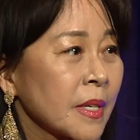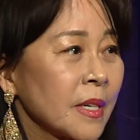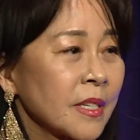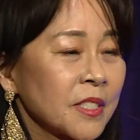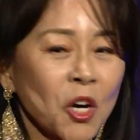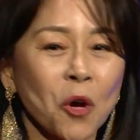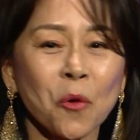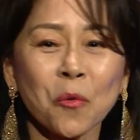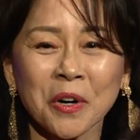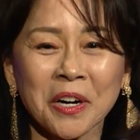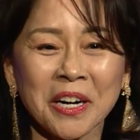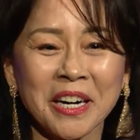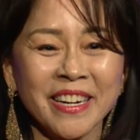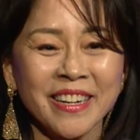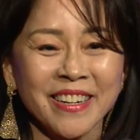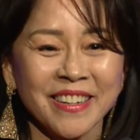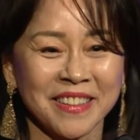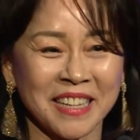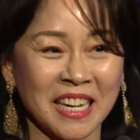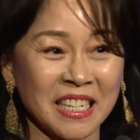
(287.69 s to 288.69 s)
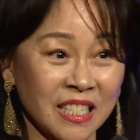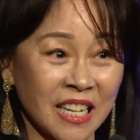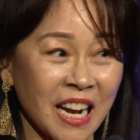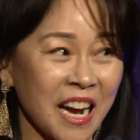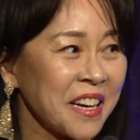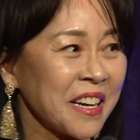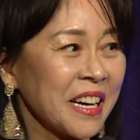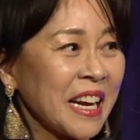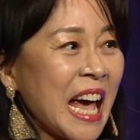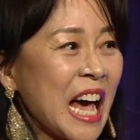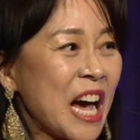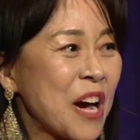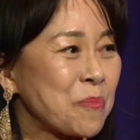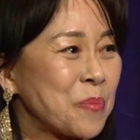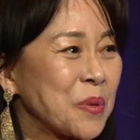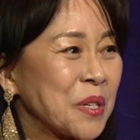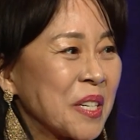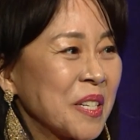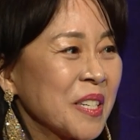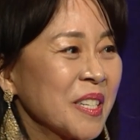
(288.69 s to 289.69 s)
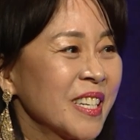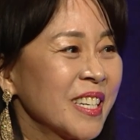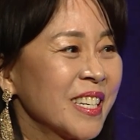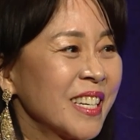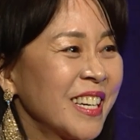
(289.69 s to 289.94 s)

Don't worry, that's not gonna happen.